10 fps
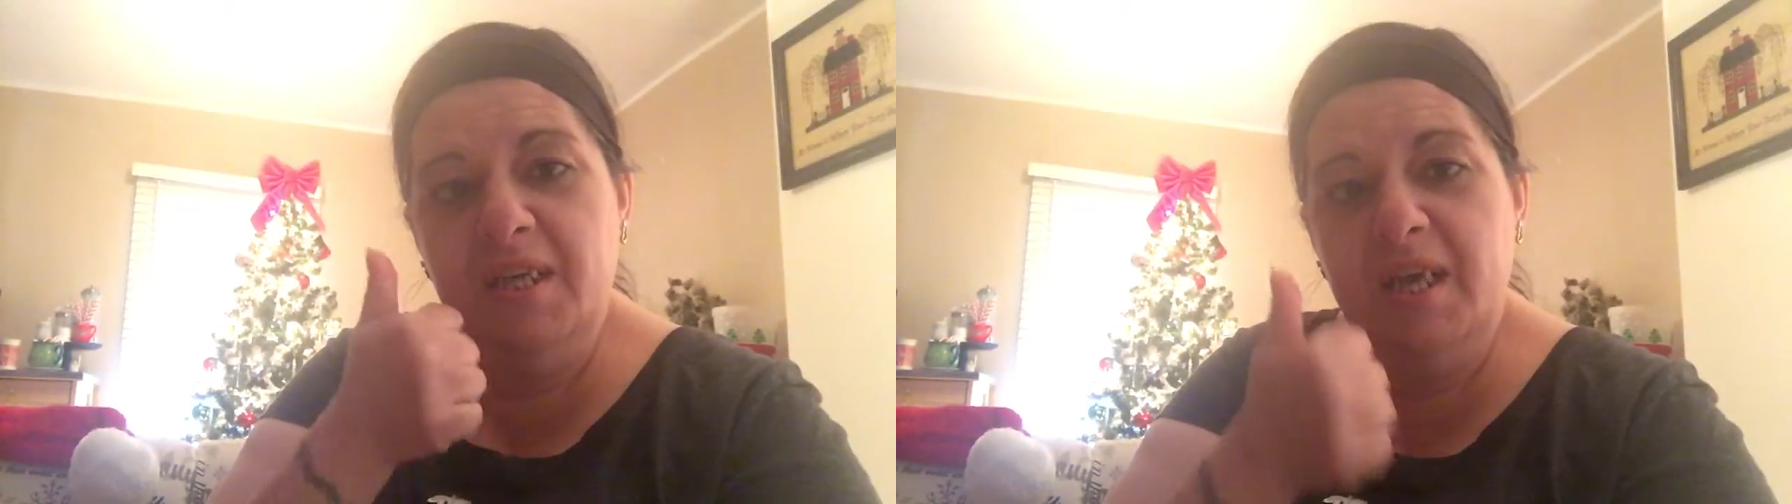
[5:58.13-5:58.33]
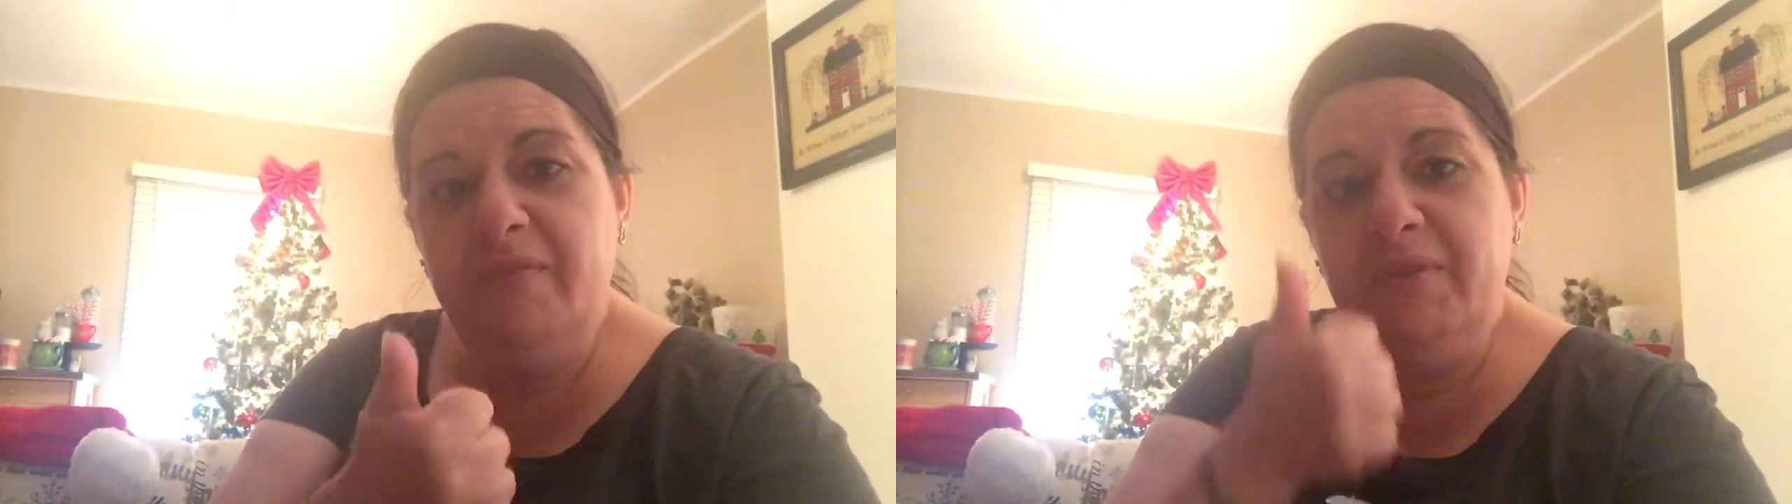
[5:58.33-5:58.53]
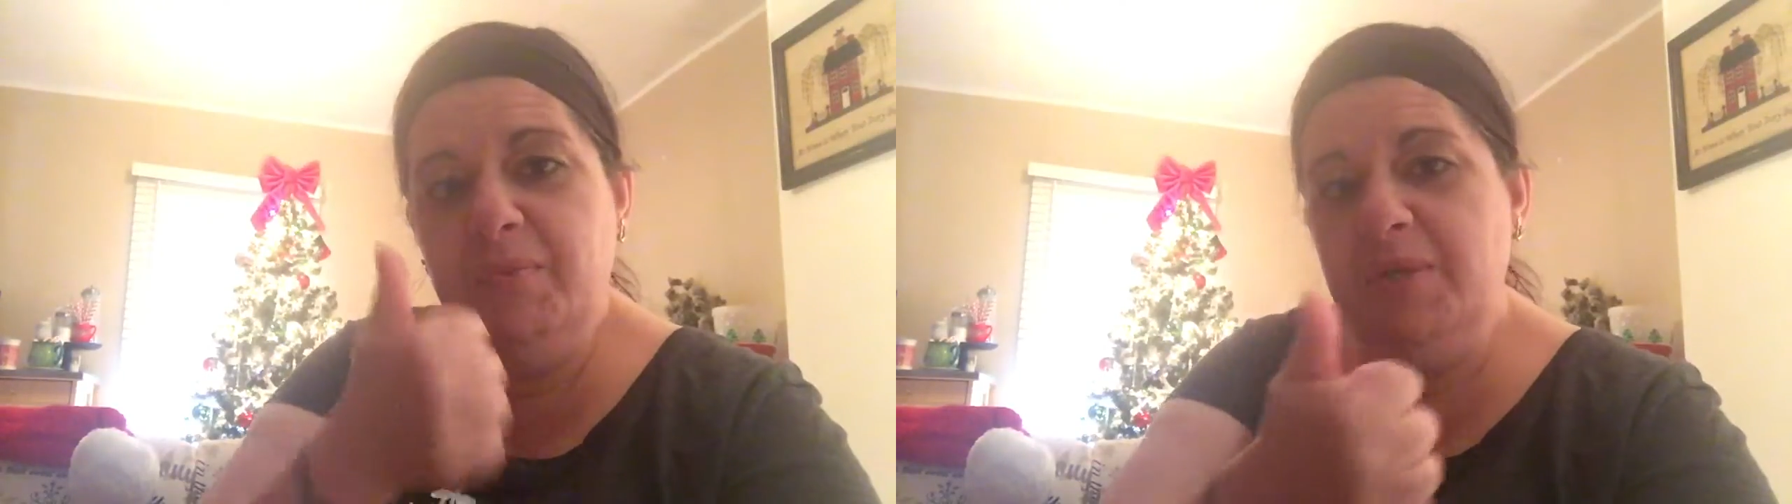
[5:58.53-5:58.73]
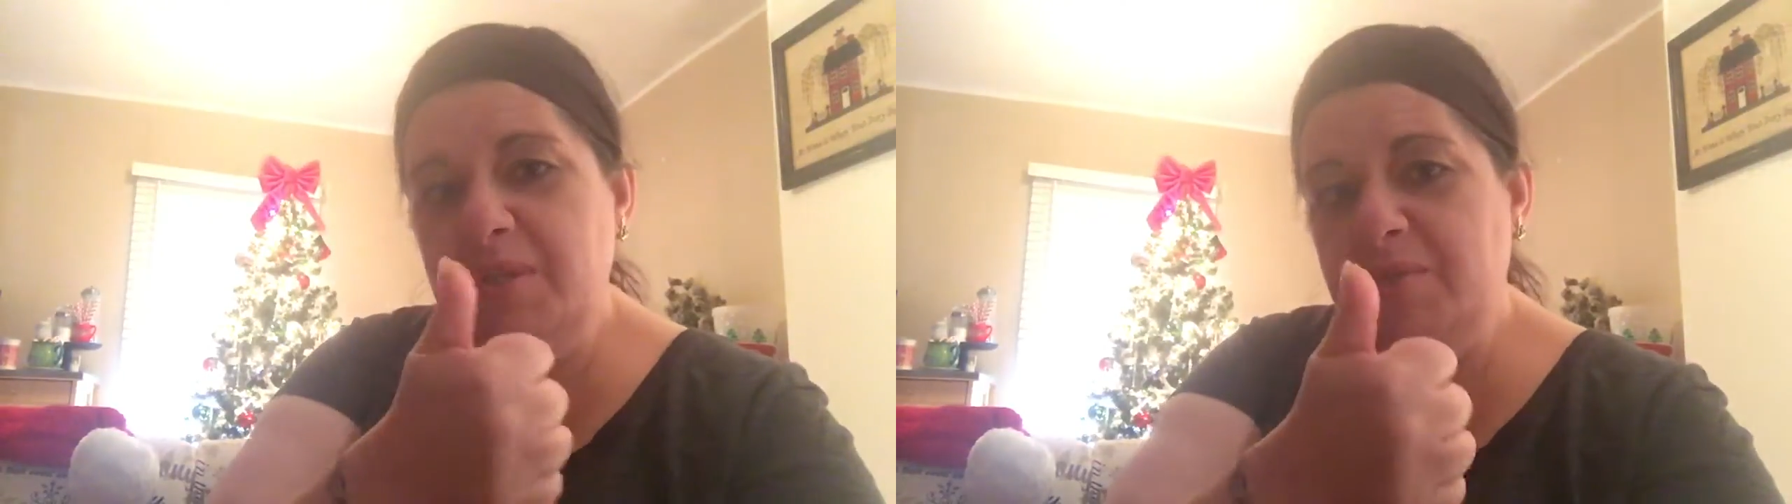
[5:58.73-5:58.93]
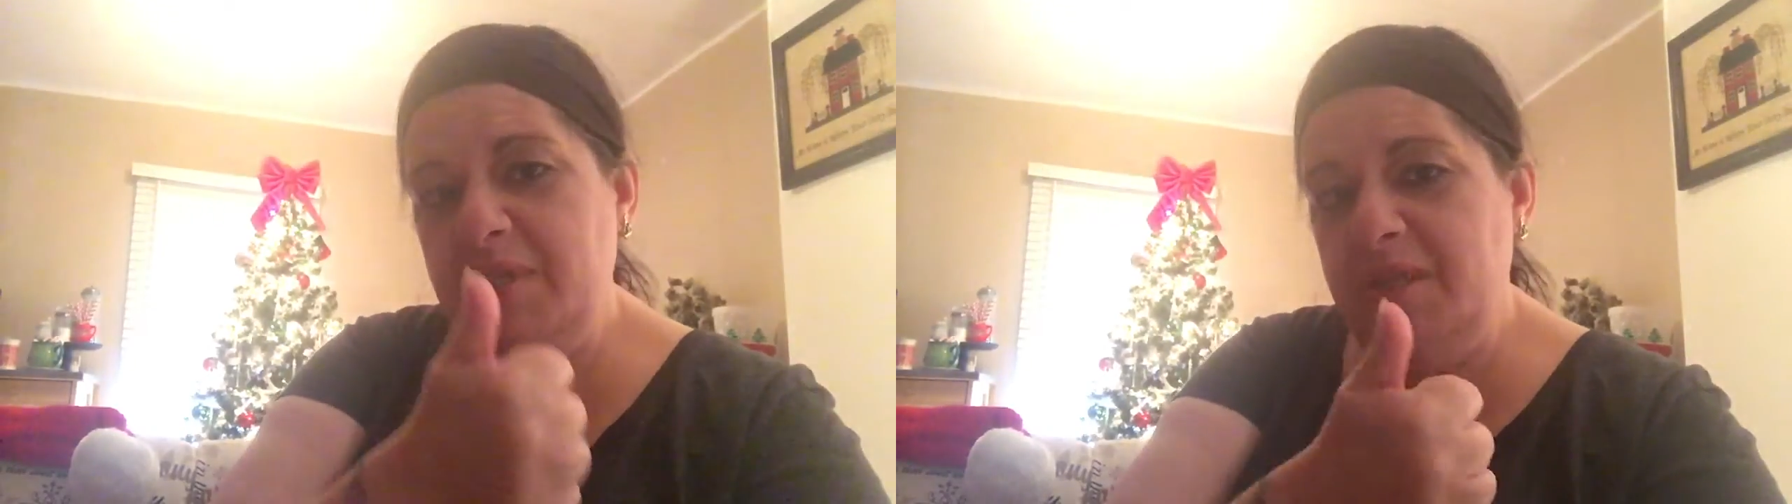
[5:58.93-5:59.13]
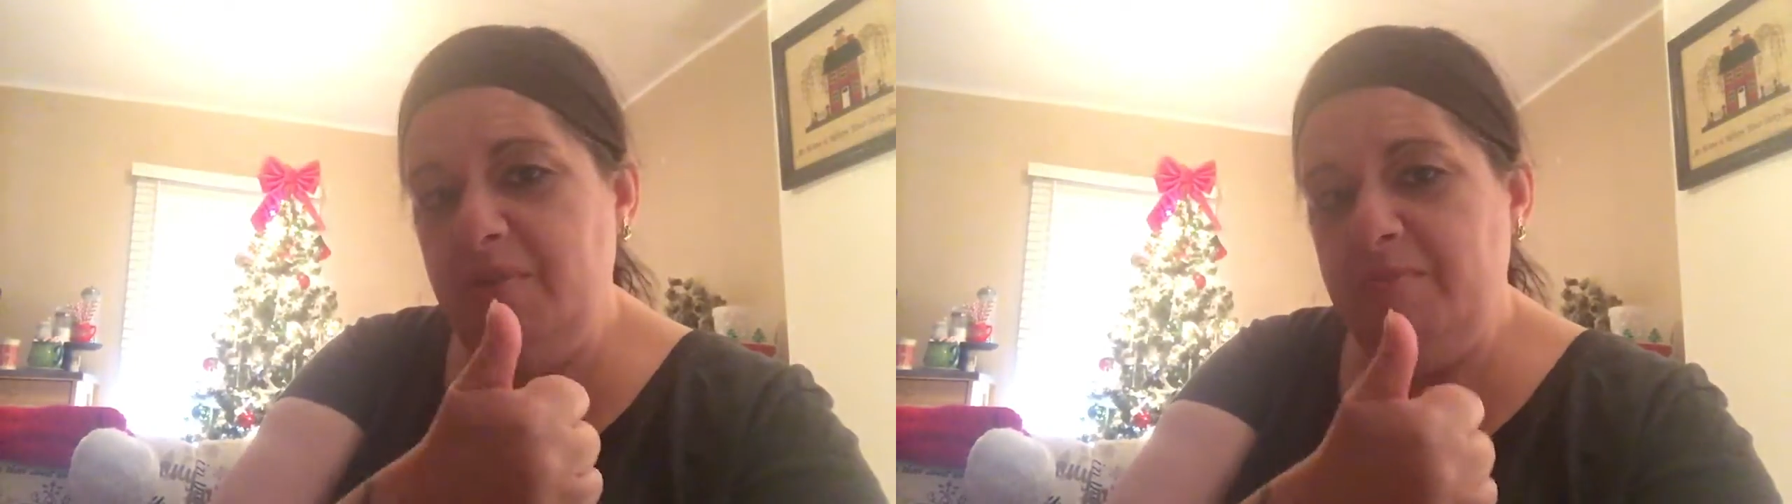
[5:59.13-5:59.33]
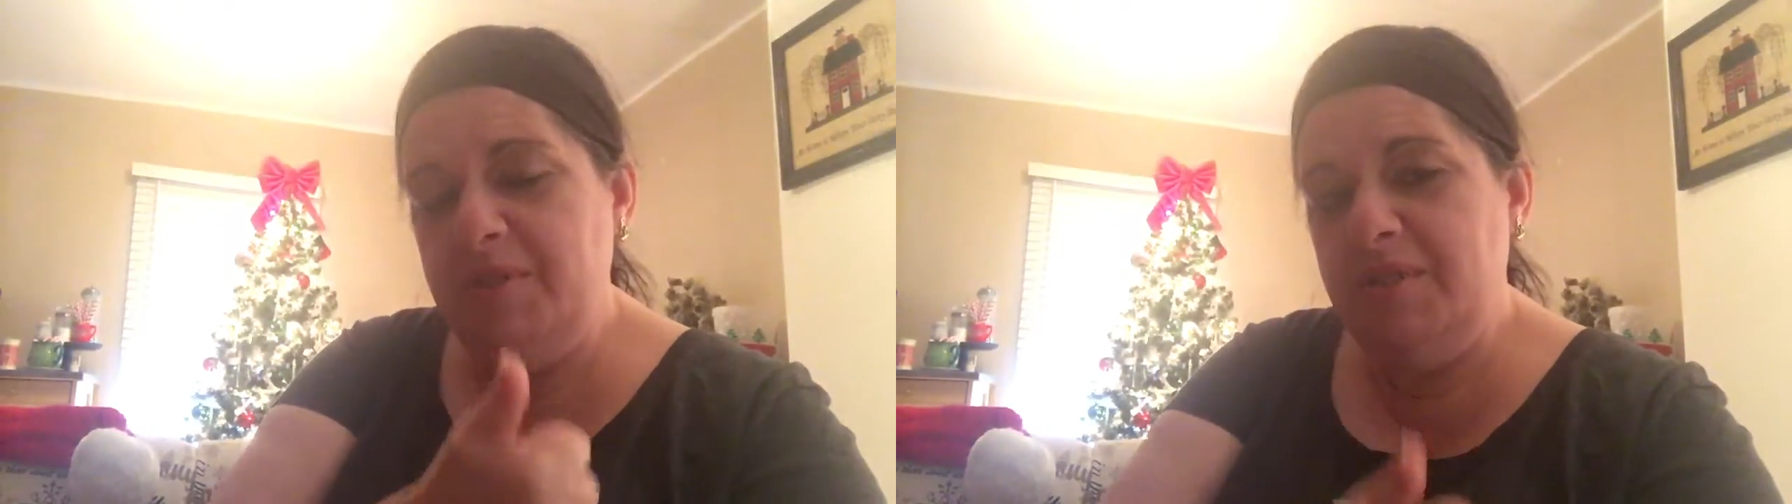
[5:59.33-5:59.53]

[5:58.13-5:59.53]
every one of those items.